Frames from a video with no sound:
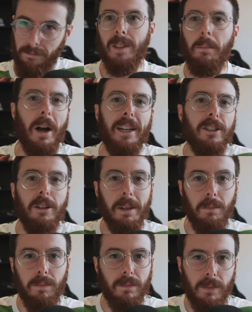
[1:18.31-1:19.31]
The bike's going to
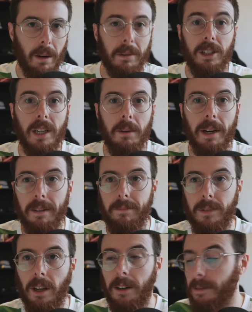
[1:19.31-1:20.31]
be rubbish anyway.
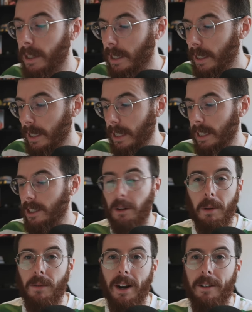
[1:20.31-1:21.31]
So you're
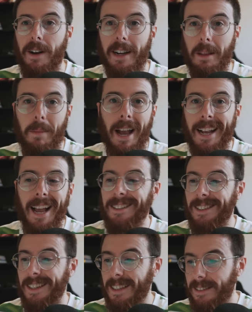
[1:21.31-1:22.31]
going to be running around at the back
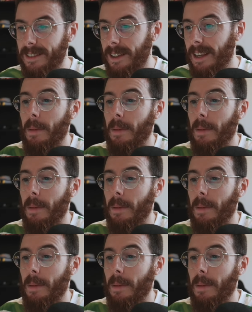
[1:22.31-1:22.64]
as it is.